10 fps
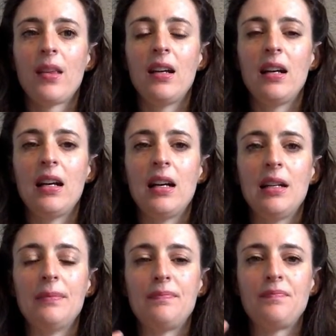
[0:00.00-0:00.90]

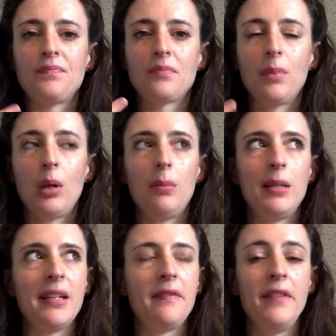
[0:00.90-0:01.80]

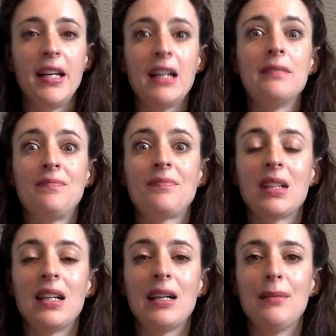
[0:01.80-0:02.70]
probably fear
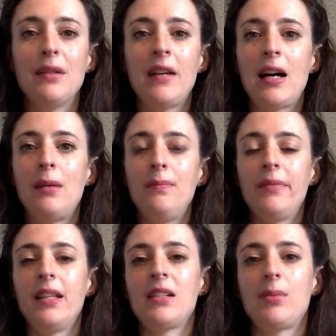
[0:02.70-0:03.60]
of how
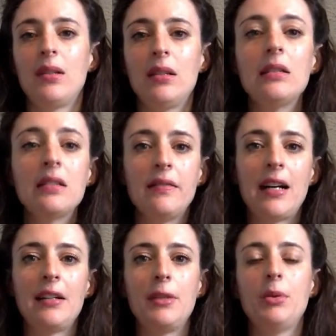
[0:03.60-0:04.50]
things would look, of
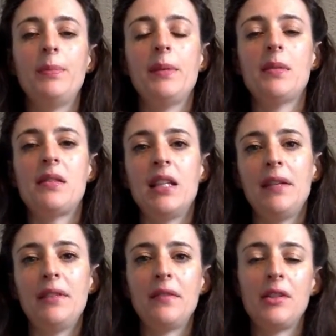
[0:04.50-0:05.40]
how you would be
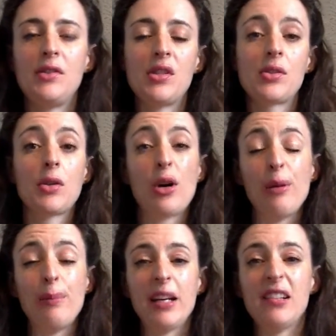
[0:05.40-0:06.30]
perceived if you just
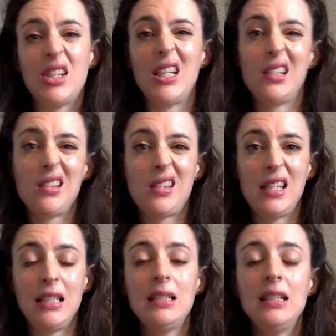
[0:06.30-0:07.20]
co-parented
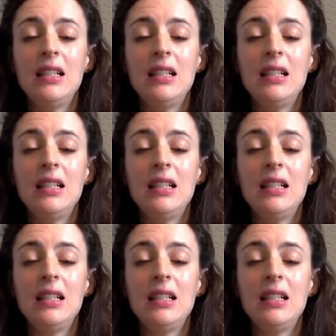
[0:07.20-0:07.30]
instead.